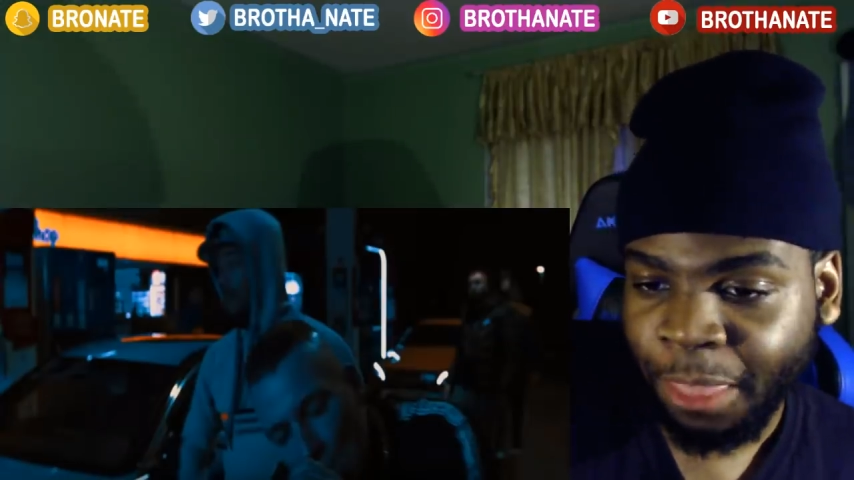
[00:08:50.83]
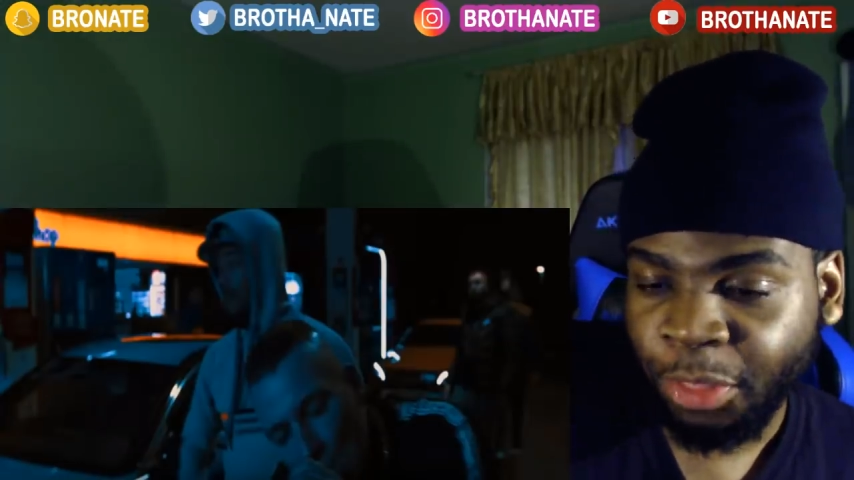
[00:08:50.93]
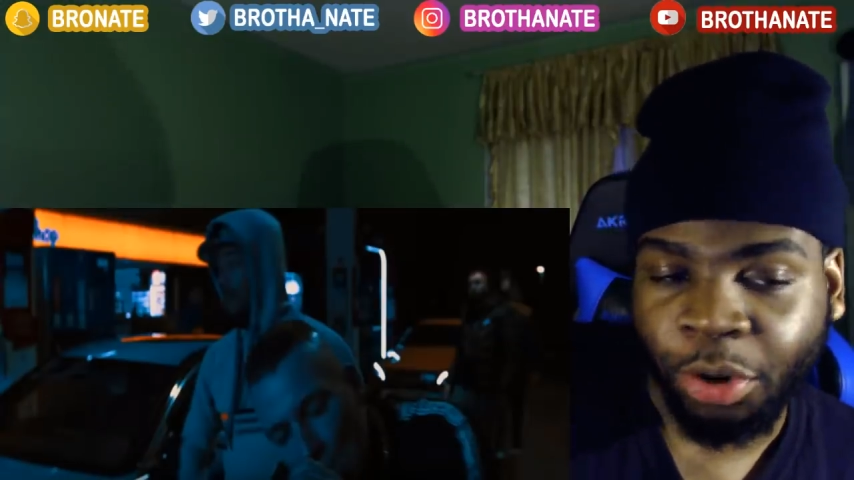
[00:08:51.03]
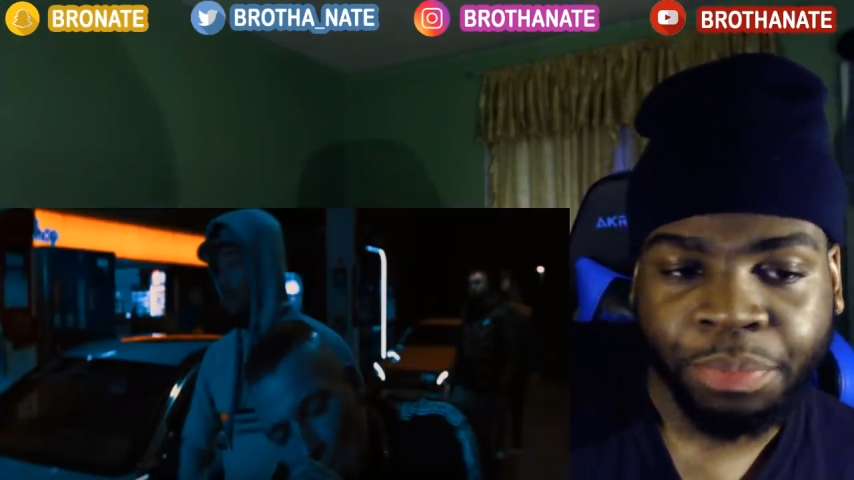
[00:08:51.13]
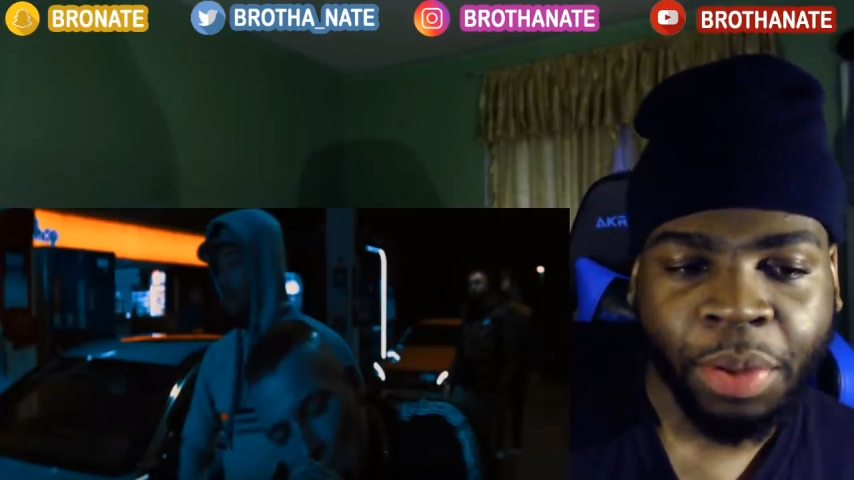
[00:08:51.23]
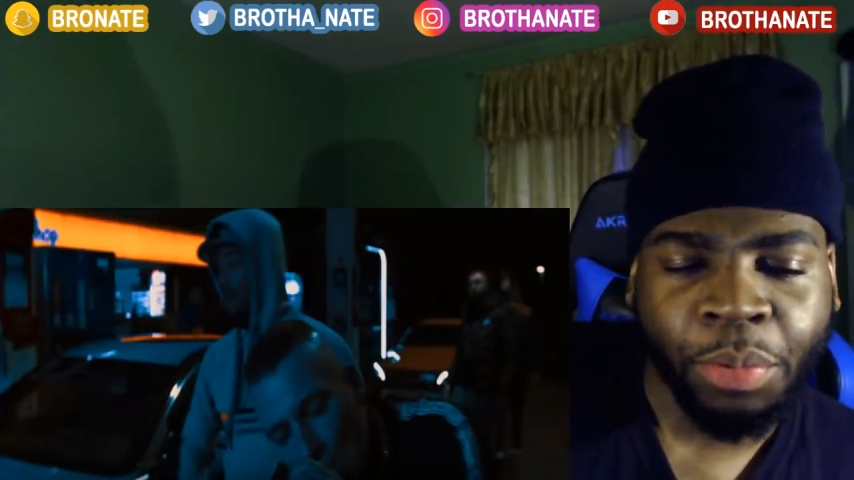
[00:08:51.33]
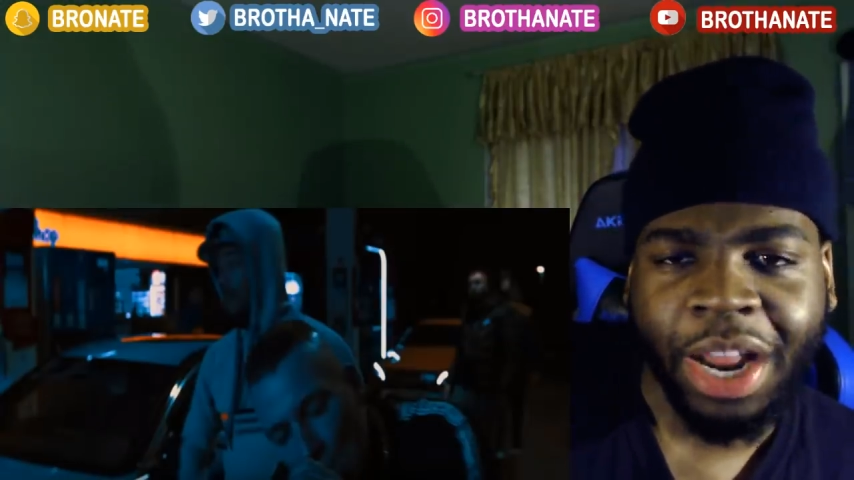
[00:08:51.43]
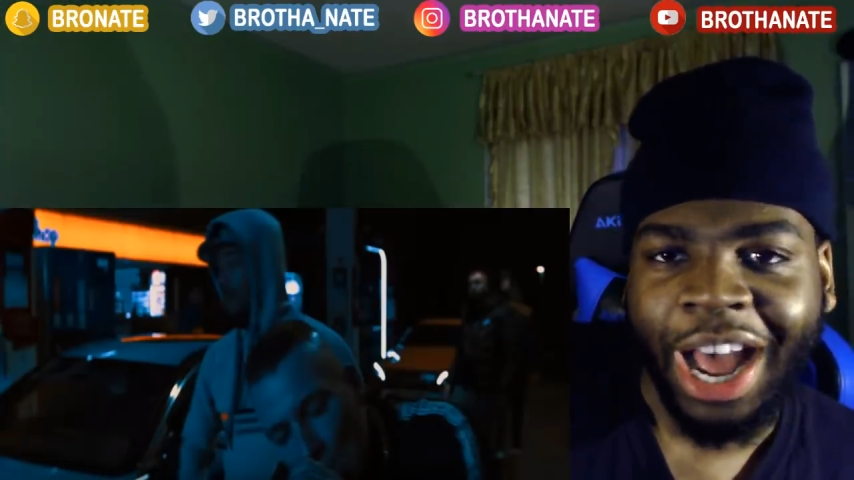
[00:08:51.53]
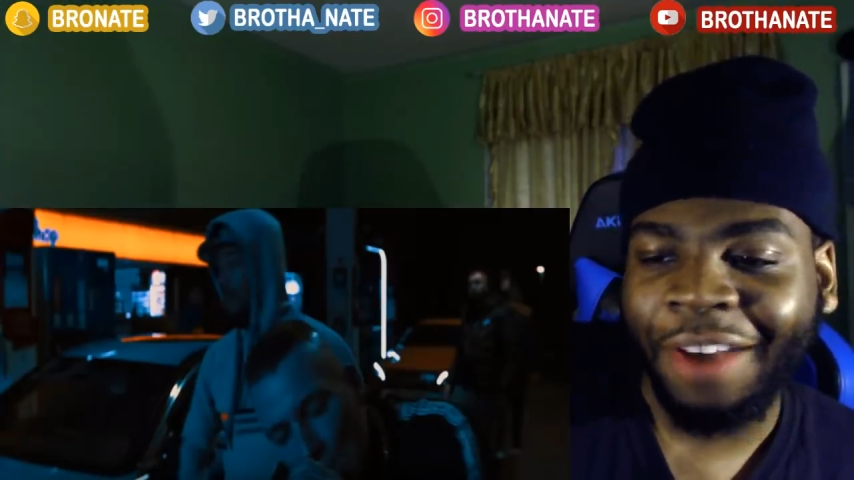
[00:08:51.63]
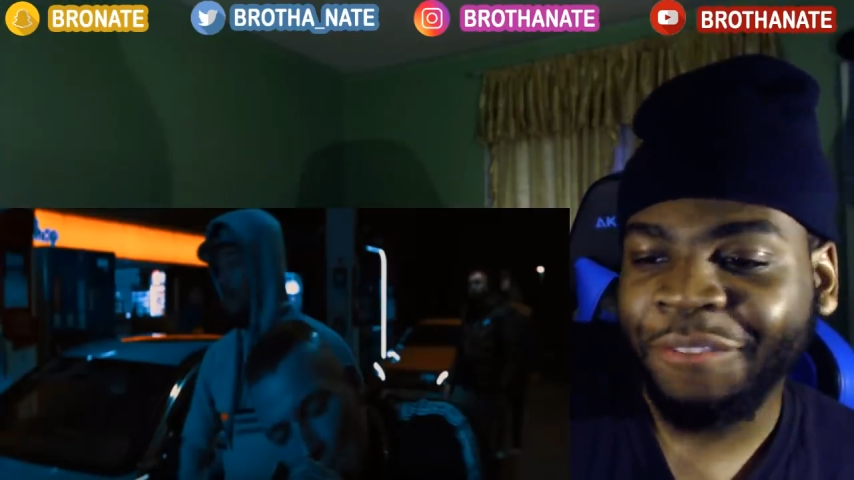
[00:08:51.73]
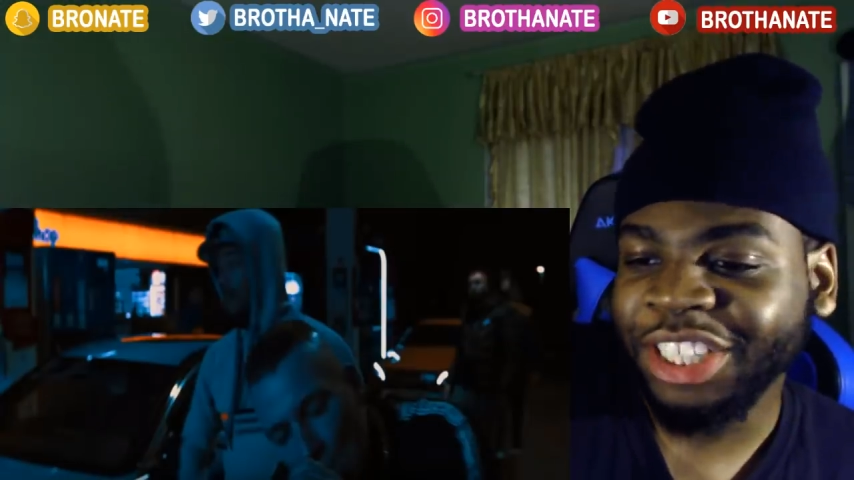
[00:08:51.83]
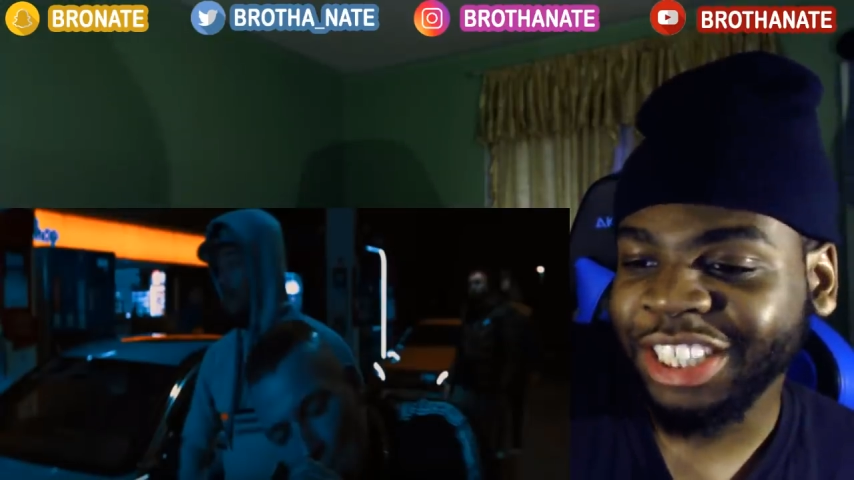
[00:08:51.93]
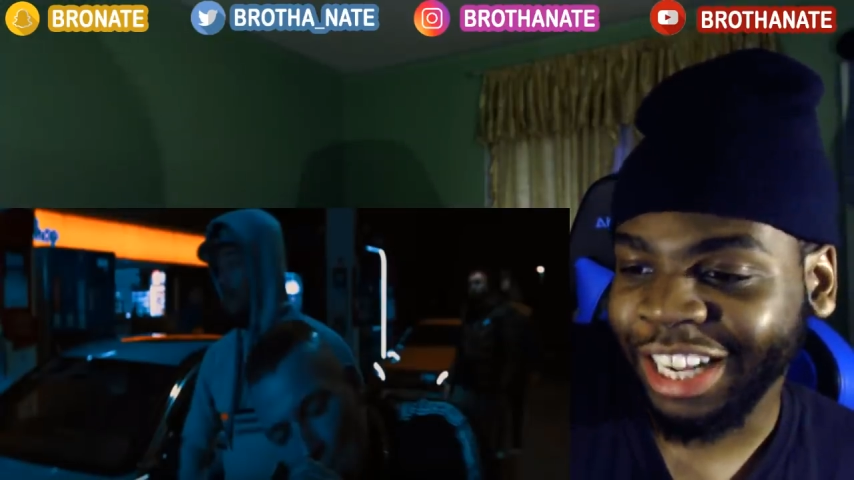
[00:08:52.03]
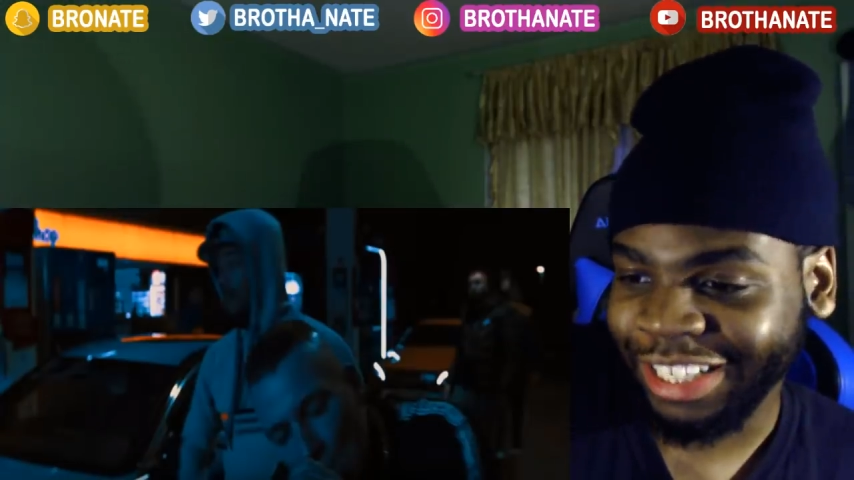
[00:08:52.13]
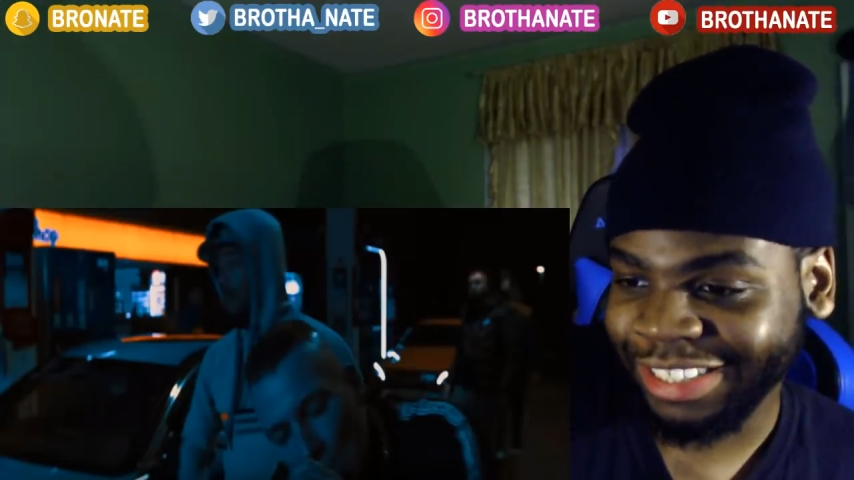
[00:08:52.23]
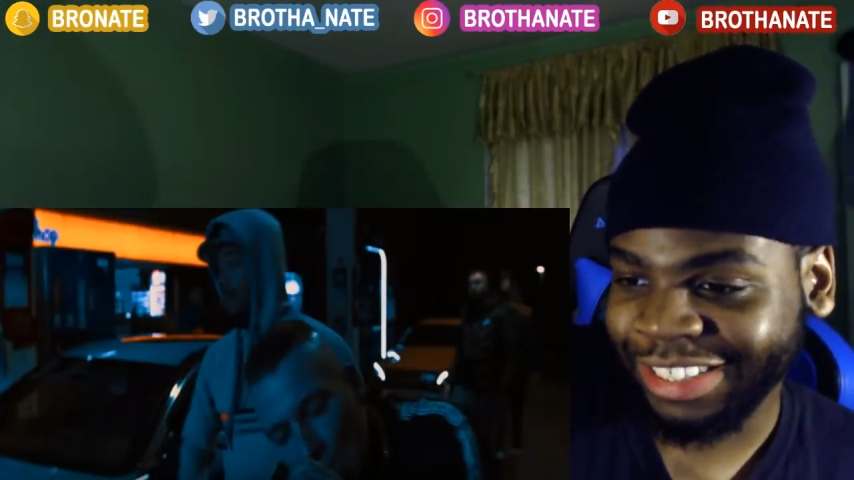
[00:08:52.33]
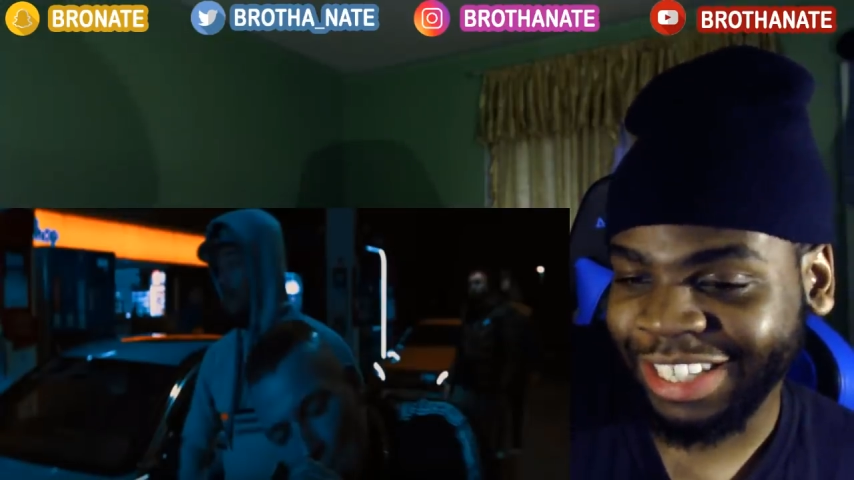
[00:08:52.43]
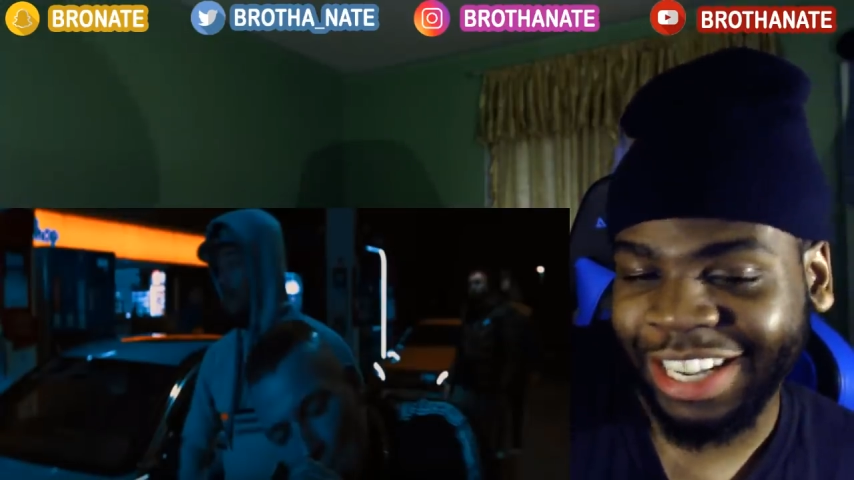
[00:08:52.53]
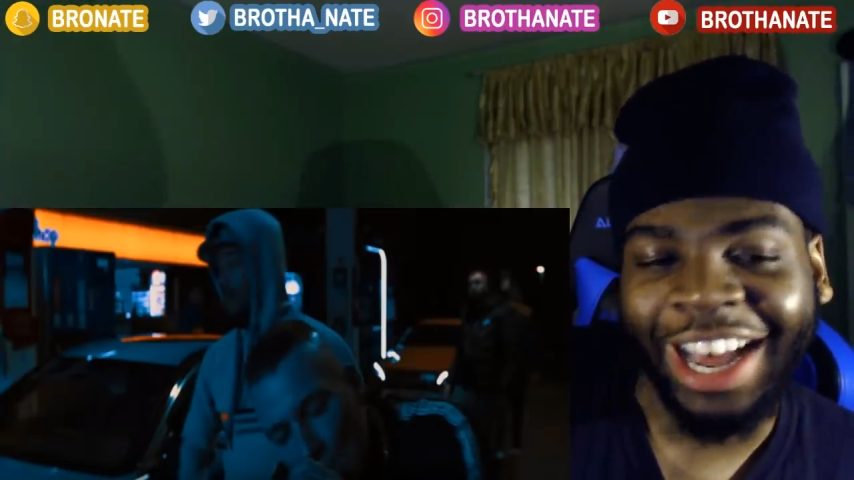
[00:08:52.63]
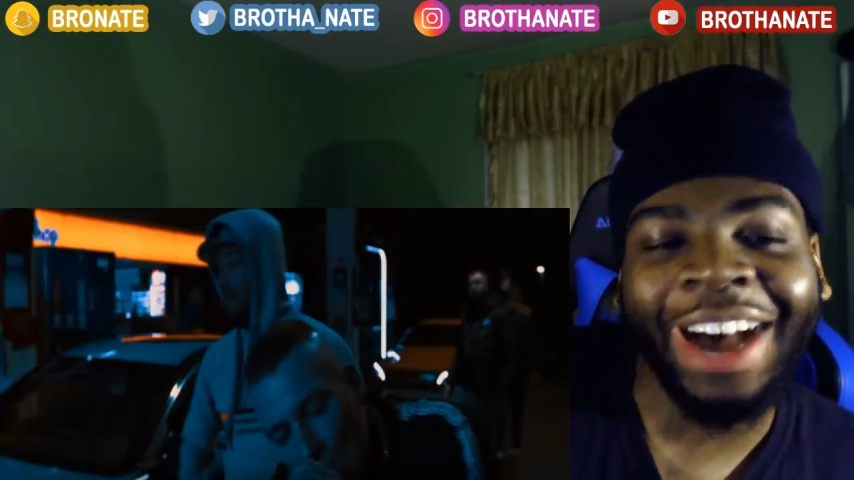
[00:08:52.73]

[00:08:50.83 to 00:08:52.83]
No, what? HaifischNikez.